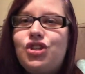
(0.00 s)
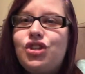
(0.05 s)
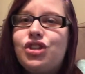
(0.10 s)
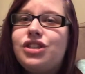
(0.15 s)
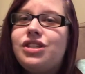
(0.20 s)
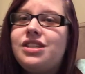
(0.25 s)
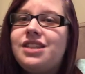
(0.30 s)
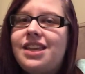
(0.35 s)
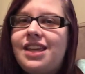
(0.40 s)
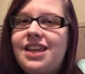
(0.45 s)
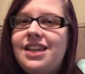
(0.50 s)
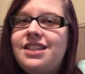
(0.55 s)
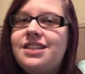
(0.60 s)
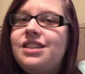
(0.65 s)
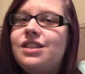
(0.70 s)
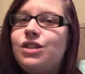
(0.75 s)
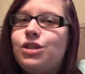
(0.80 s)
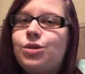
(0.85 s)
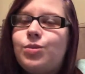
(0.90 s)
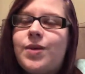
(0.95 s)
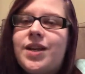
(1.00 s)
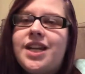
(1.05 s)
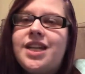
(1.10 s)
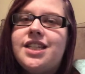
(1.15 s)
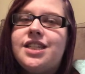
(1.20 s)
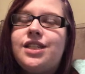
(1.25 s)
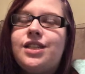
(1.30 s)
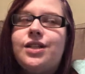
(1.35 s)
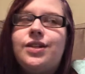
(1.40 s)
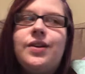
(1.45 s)
the
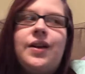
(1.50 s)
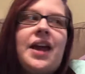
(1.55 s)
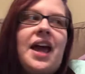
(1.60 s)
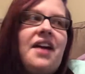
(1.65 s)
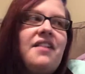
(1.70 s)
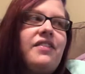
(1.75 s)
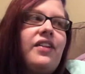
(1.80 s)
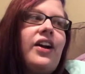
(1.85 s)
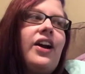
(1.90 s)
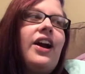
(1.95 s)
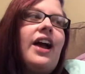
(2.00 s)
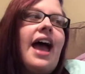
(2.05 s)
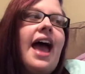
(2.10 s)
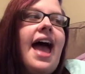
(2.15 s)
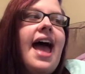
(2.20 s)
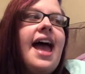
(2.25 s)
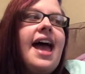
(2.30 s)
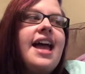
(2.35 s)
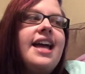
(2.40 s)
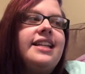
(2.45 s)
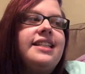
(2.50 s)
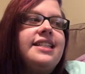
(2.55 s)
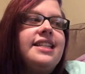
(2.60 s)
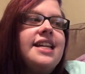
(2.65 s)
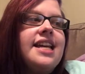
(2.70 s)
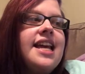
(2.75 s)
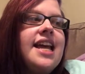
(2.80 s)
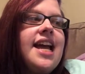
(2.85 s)
sweetest dude ever. And